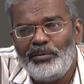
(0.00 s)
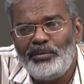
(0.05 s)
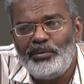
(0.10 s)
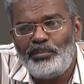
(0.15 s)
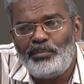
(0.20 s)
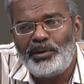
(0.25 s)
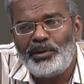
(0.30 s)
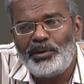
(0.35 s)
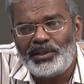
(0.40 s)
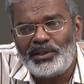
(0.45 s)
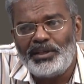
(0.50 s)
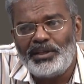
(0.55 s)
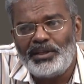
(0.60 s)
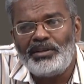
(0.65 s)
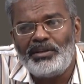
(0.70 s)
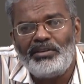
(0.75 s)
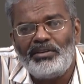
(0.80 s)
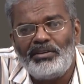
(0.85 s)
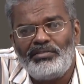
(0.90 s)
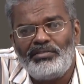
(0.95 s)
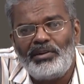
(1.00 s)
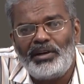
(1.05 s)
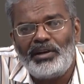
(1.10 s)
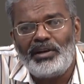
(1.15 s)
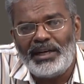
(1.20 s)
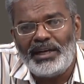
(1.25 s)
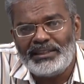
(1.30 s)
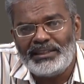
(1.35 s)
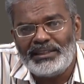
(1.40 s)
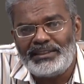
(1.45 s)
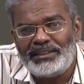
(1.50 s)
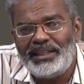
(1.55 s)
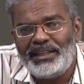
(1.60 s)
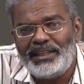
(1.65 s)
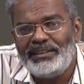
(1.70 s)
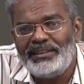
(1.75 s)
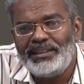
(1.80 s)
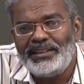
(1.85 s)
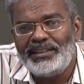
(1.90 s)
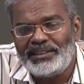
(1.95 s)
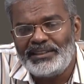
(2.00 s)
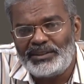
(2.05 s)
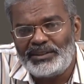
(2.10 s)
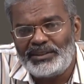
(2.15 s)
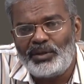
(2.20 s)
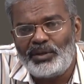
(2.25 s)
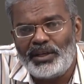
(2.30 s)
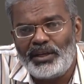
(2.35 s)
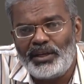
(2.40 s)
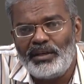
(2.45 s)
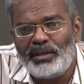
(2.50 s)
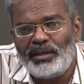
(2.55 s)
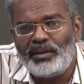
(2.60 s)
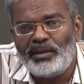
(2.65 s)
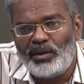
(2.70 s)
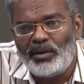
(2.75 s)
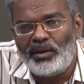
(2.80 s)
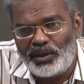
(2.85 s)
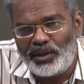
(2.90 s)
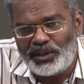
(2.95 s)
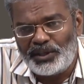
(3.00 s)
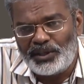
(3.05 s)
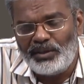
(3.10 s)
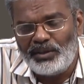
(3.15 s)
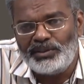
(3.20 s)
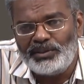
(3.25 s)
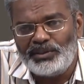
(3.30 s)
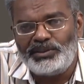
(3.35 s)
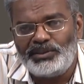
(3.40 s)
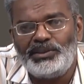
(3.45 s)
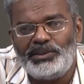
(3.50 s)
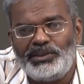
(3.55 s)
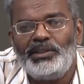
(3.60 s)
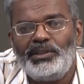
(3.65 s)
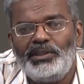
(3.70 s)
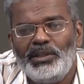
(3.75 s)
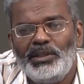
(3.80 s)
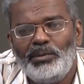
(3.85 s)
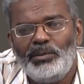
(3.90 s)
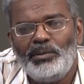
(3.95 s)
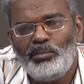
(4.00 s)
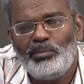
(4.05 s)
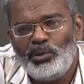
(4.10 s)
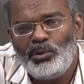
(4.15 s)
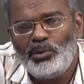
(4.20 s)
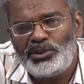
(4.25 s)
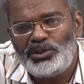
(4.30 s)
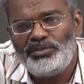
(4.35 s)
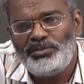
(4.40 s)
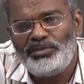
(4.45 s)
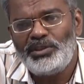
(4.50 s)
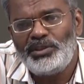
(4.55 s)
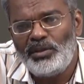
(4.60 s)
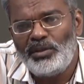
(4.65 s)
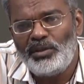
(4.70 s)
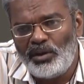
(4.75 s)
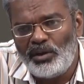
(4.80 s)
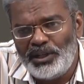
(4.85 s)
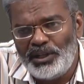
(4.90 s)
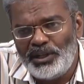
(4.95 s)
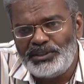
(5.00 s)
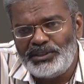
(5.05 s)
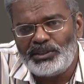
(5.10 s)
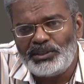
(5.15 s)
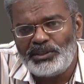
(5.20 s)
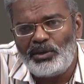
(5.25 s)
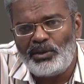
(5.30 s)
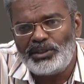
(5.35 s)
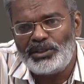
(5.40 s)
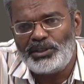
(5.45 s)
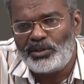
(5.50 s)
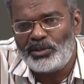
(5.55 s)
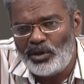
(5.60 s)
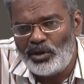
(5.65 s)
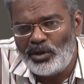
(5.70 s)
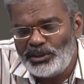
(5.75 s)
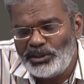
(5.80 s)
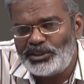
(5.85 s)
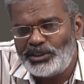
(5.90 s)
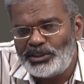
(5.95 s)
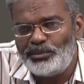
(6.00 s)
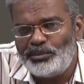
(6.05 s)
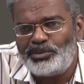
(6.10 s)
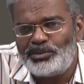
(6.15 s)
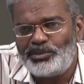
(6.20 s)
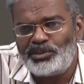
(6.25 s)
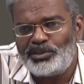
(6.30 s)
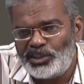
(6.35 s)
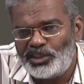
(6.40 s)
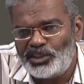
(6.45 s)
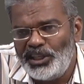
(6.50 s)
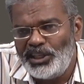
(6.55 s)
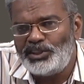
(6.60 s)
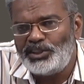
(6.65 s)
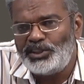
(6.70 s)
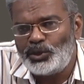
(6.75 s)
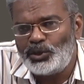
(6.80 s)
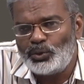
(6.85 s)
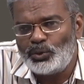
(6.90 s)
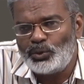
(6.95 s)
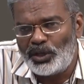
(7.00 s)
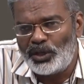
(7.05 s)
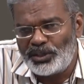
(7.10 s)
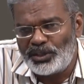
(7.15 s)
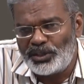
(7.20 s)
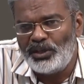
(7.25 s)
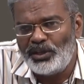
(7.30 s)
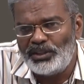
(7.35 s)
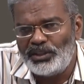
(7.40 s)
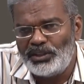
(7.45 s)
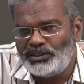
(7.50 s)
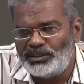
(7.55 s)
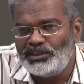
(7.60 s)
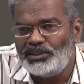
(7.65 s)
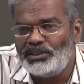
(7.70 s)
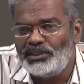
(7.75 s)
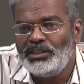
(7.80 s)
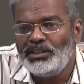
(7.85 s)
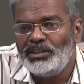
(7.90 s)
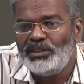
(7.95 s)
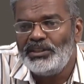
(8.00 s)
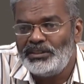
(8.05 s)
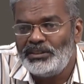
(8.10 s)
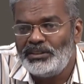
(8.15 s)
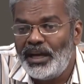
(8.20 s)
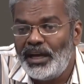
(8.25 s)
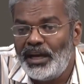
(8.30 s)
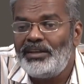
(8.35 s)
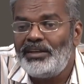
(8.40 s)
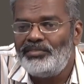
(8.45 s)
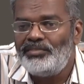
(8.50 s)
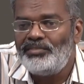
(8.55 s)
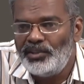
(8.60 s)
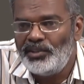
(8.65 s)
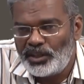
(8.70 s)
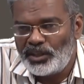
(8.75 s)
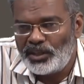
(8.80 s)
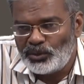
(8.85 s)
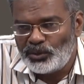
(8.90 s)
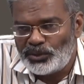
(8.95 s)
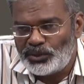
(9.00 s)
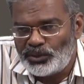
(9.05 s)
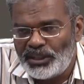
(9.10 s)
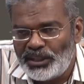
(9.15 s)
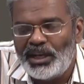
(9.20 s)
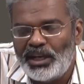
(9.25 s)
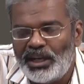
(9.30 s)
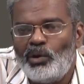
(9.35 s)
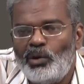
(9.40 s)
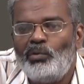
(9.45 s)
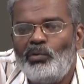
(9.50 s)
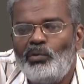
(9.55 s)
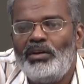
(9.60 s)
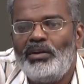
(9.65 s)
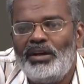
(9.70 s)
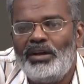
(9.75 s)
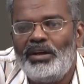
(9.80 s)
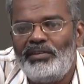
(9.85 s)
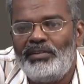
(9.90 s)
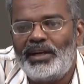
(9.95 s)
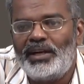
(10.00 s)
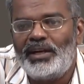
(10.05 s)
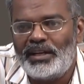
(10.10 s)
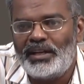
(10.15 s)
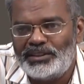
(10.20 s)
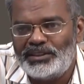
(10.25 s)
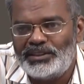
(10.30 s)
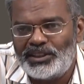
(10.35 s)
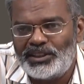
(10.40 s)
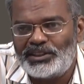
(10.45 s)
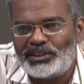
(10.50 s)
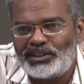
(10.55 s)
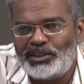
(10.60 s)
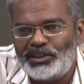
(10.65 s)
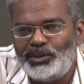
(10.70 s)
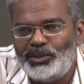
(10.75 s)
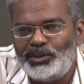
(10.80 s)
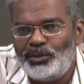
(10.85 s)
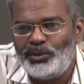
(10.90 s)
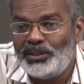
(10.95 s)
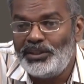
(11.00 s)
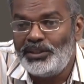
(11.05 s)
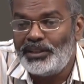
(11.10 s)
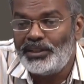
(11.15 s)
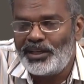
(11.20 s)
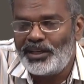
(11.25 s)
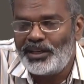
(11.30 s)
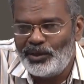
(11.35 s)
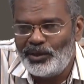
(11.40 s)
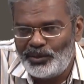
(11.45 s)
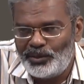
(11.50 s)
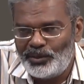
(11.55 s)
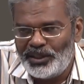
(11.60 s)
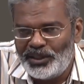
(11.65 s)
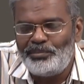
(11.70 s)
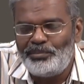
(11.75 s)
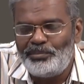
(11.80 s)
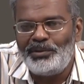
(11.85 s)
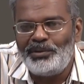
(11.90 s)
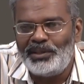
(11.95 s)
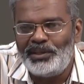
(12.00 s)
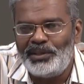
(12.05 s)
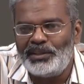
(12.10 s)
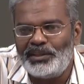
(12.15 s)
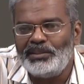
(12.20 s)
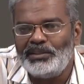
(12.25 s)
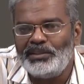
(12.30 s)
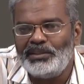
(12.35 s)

important for understanding the historical archaeology. Most of the knowledge or the concept related to archaeology that we are using now were constructed during the colonial period.